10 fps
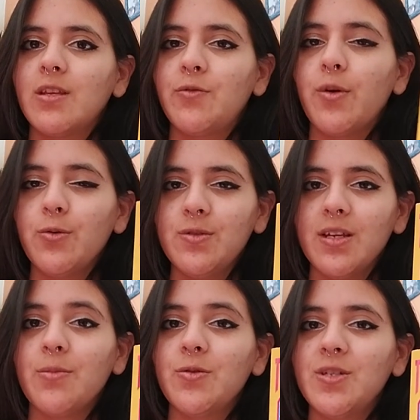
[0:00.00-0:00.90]
rose
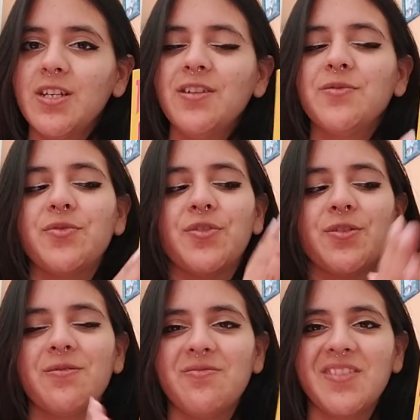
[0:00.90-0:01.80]
emoji
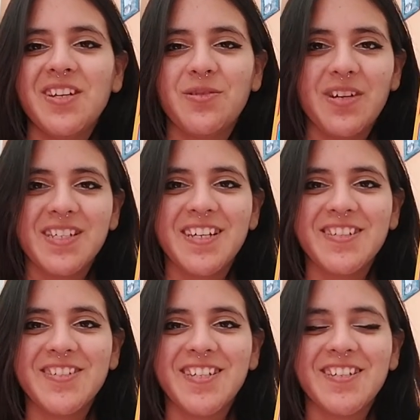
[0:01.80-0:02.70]
for the lesbian
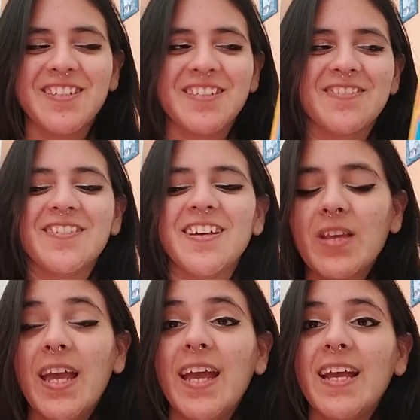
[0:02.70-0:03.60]
aspect of the discourse.
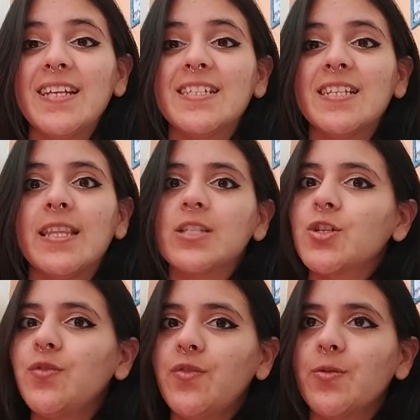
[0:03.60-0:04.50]
And that's
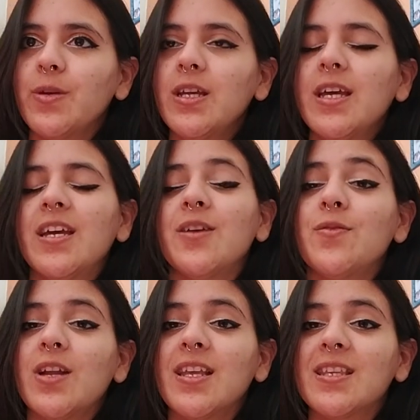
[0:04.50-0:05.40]
all for me. If
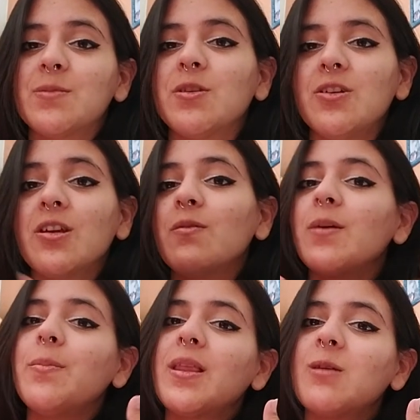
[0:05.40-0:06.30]
you like this video, give it a
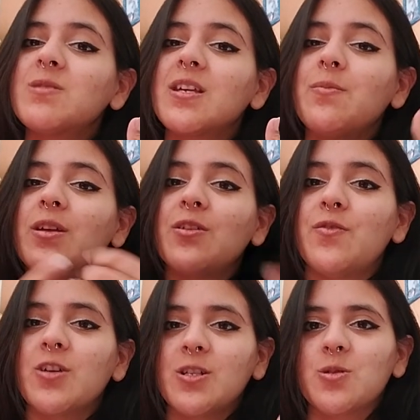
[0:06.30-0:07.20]
big thumbs up, and don't
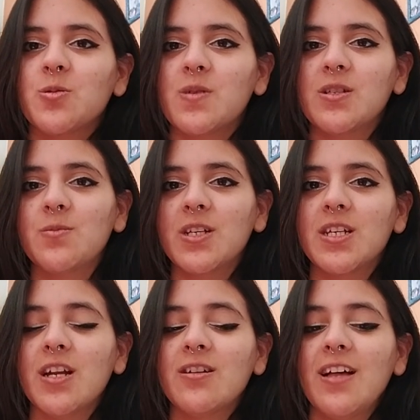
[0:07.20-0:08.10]
forget to subscribe to my
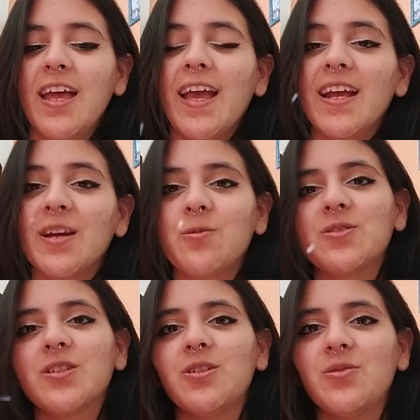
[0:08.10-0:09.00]
channel, and I will
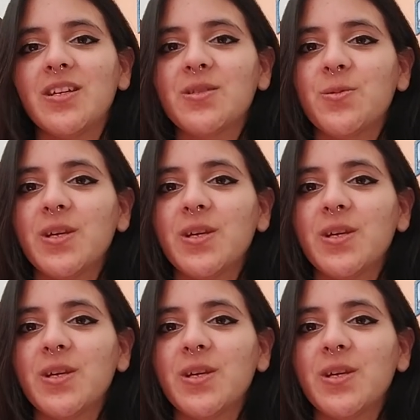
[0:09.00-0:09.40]
see you next